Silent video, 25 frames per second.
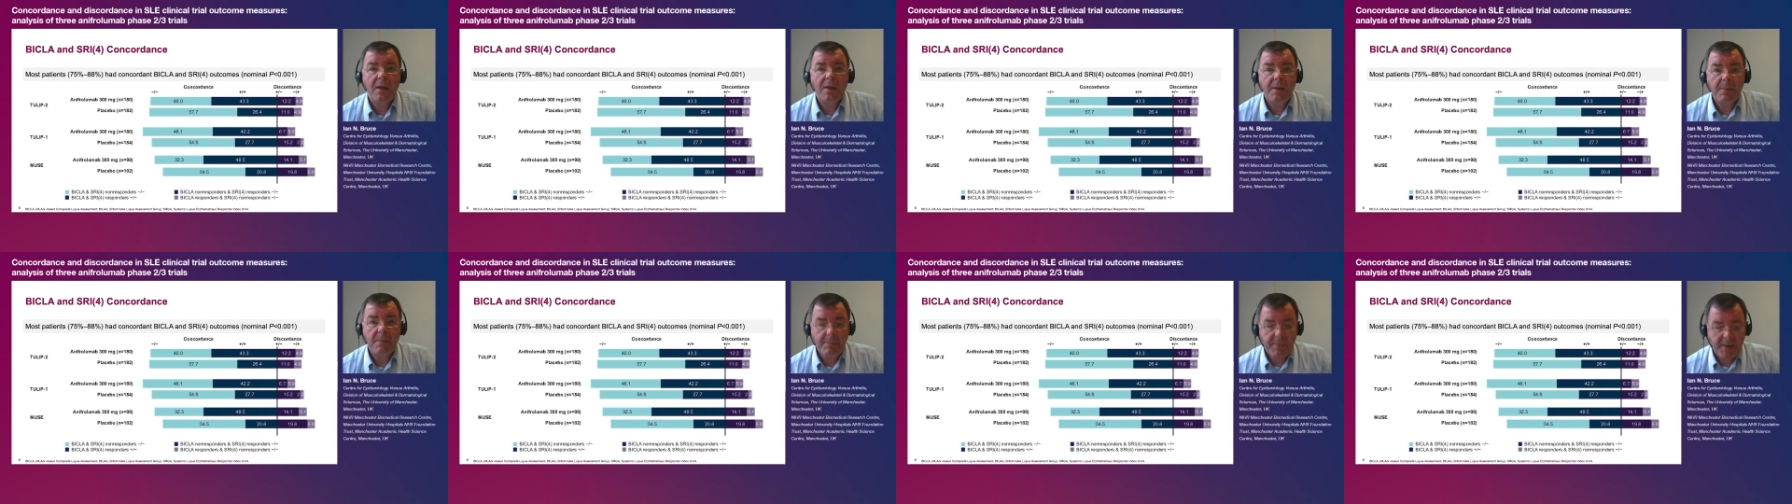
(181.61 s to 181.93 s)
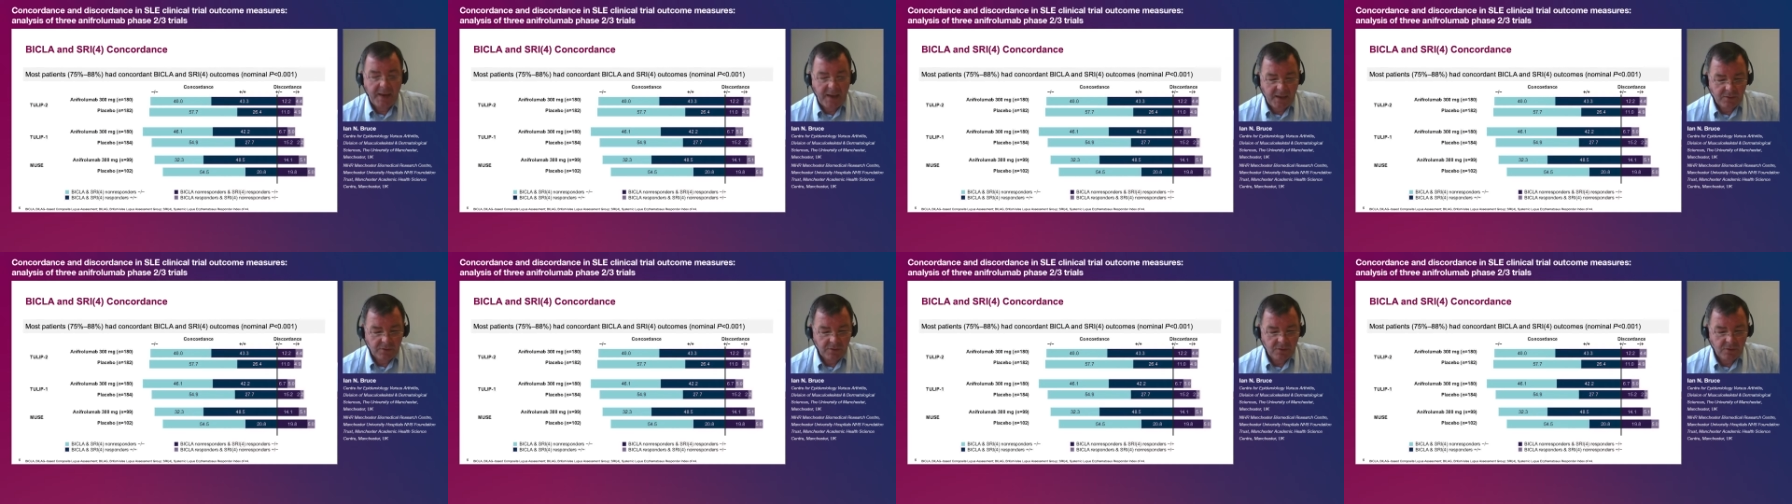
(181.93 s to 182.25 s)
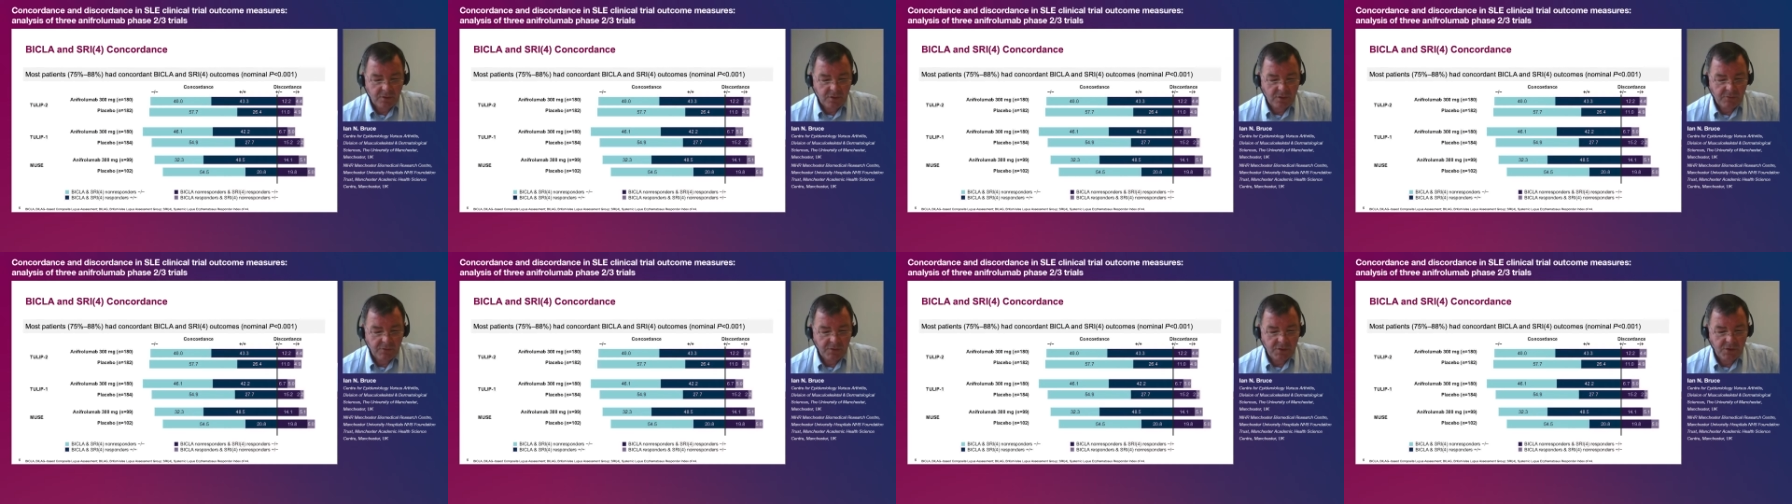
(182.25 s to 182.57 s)
the
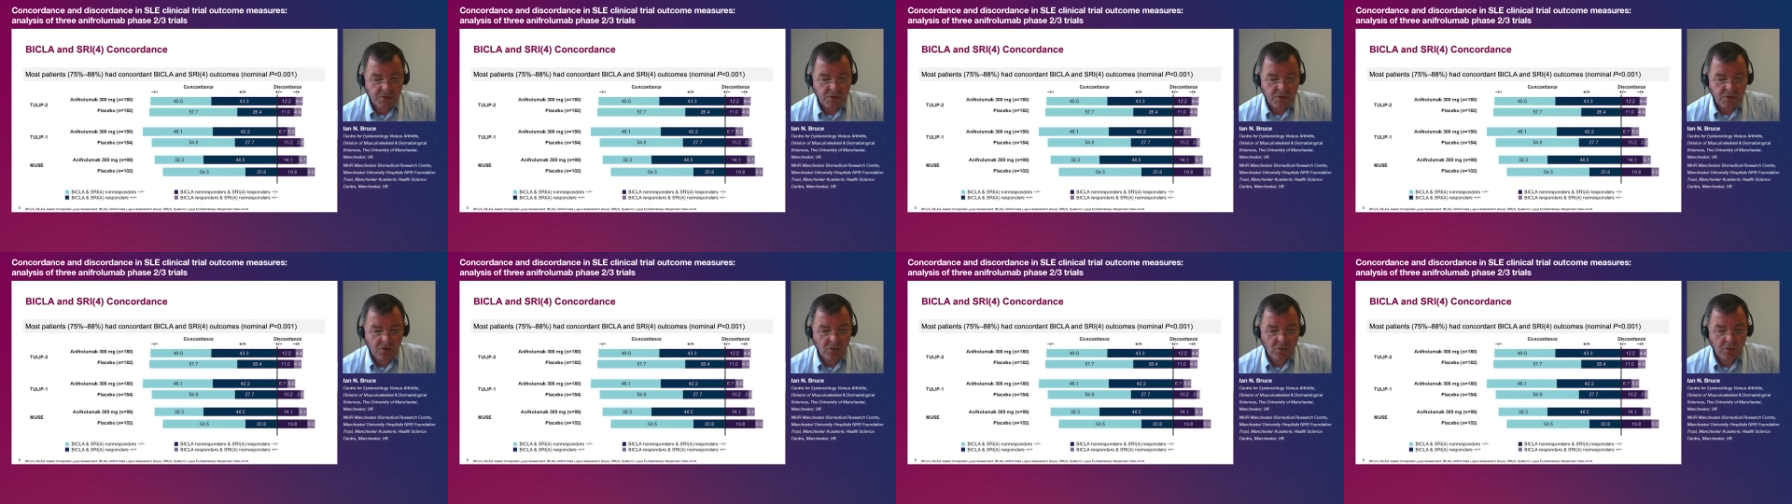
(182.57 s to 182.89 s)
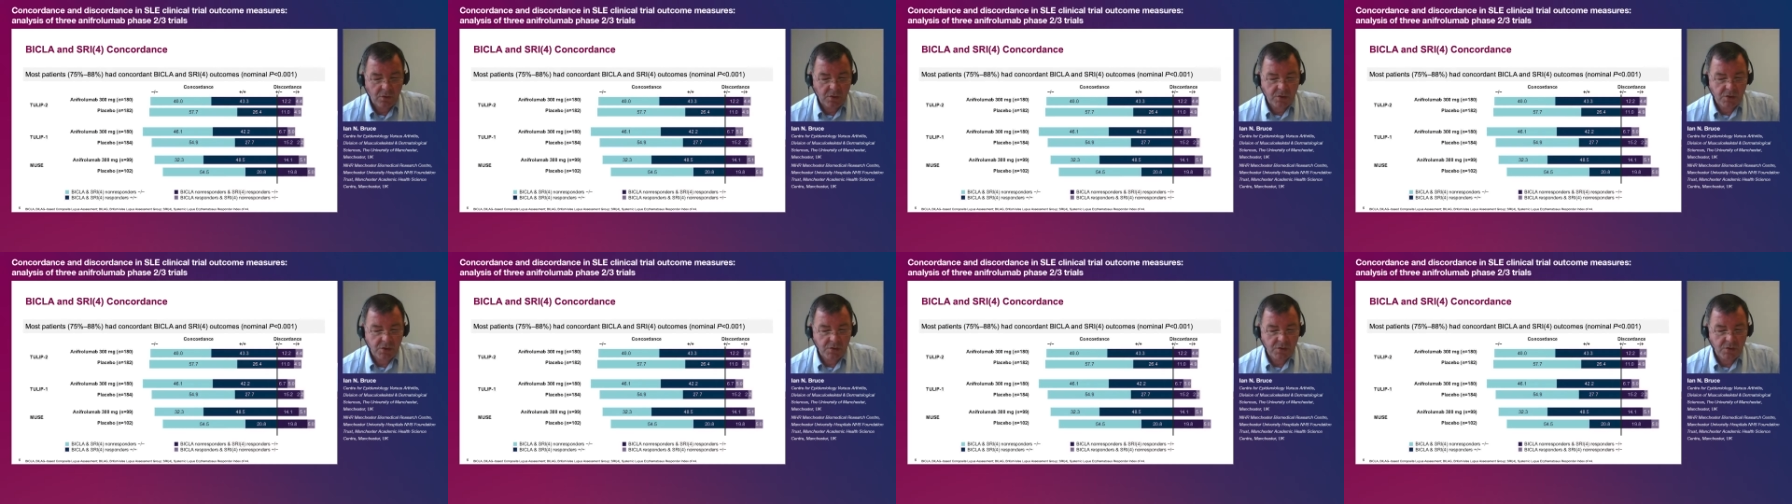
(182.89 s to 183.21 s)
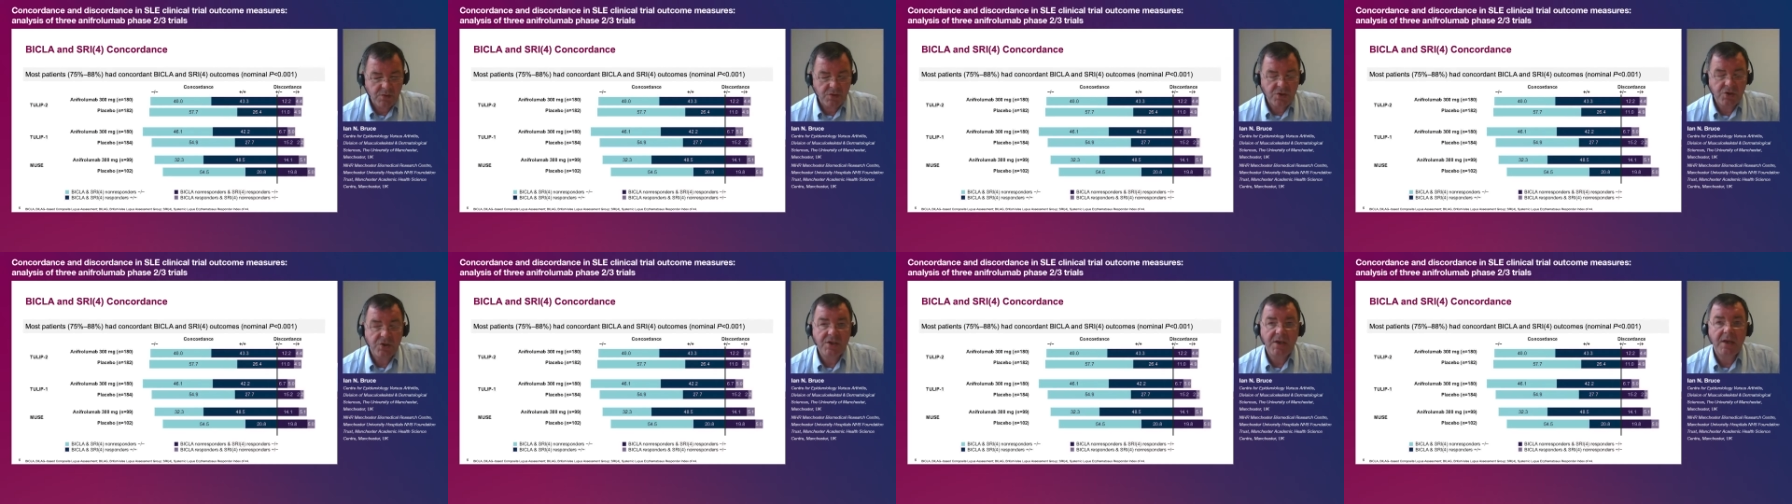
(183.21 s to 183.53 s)
pattern of discordance
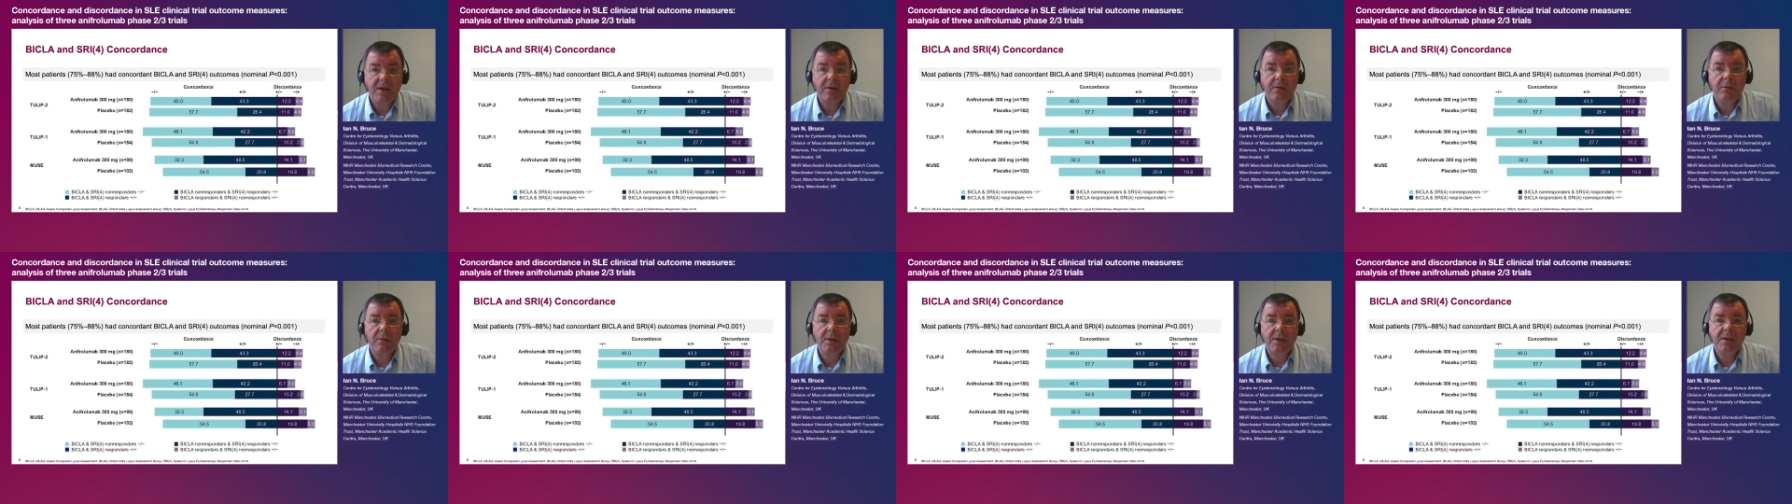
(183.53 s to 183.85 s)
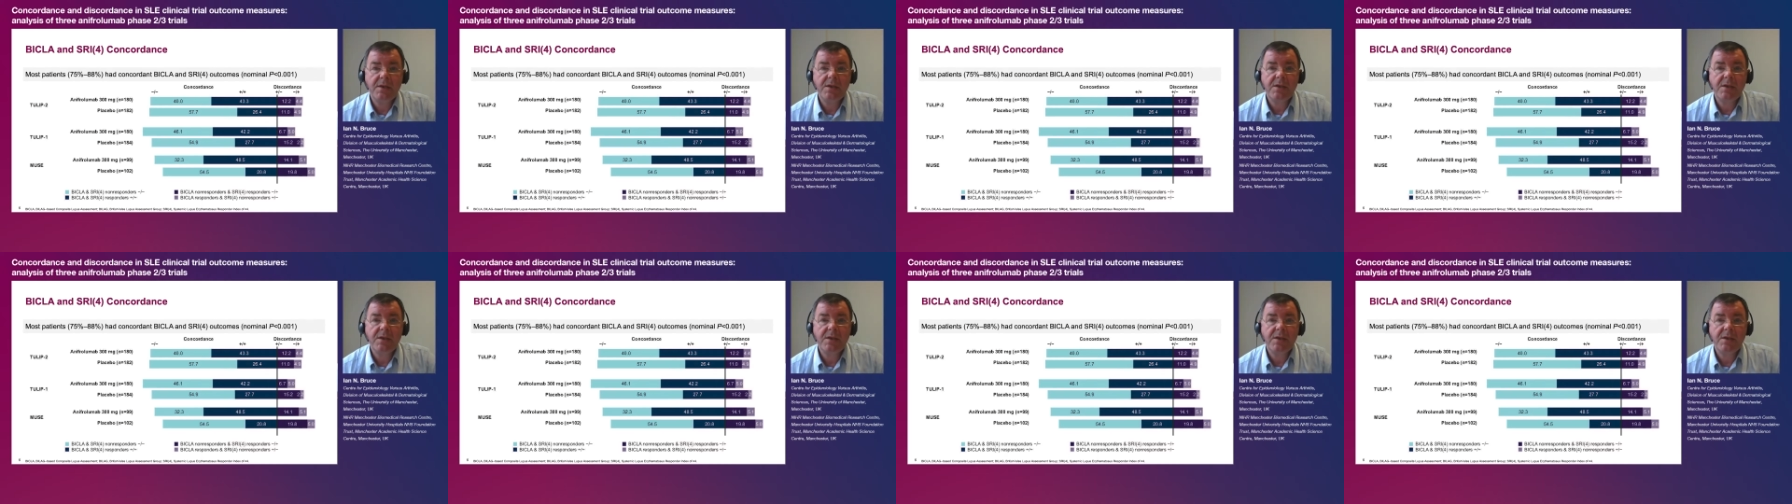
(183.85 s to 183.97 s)
was generally